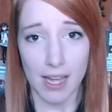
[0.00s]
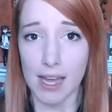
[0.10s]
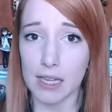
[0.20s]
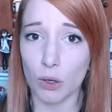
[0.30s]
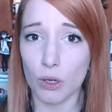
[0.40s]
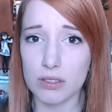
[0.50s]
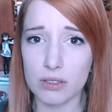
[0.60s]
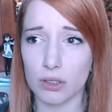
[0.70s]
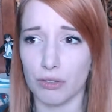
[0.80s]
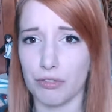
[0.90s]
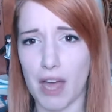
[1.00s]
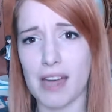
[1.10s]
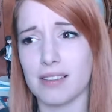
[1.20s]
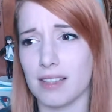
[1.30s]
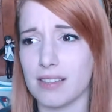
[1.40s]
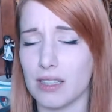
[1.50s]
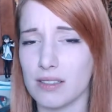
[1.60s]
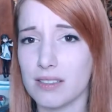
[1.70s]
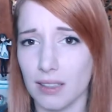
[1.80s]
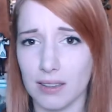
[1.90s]
and also the fact that they are
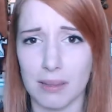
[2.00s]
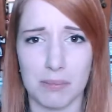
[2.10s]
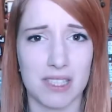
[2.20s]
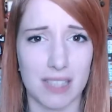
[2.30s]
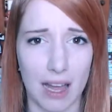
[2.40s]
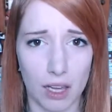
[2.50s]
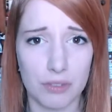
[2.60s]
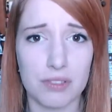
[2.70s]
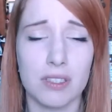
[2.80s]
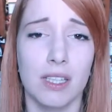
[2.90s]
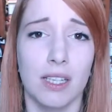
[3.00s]
still themselves